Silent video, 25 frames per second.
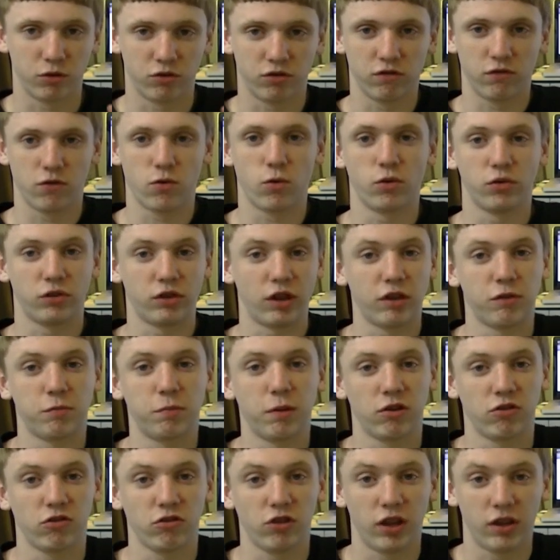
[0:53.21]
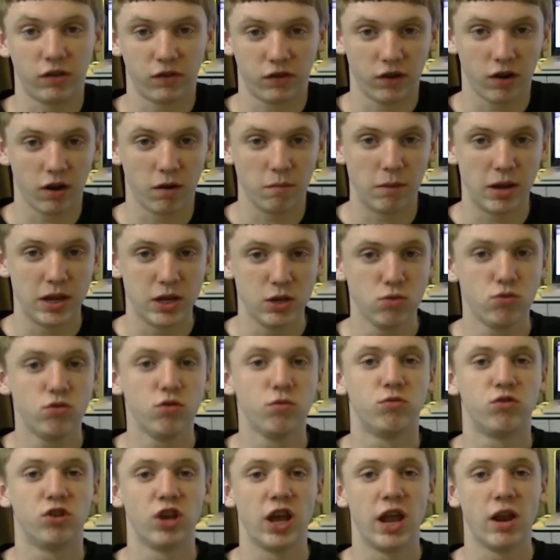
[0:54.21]
which of course I specialize here on my
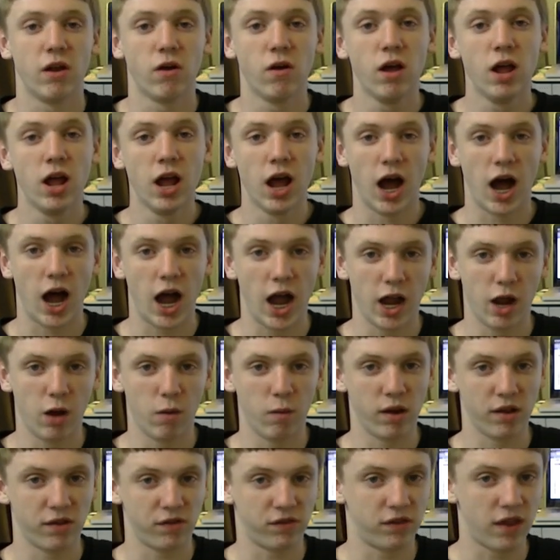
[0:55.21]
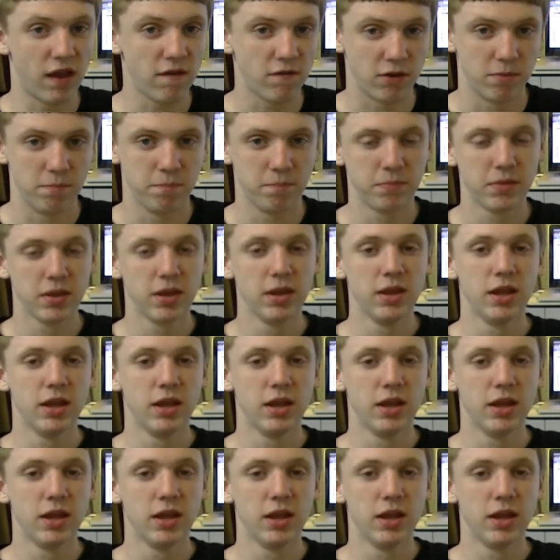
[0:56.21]
YouTube channel, iOS 7.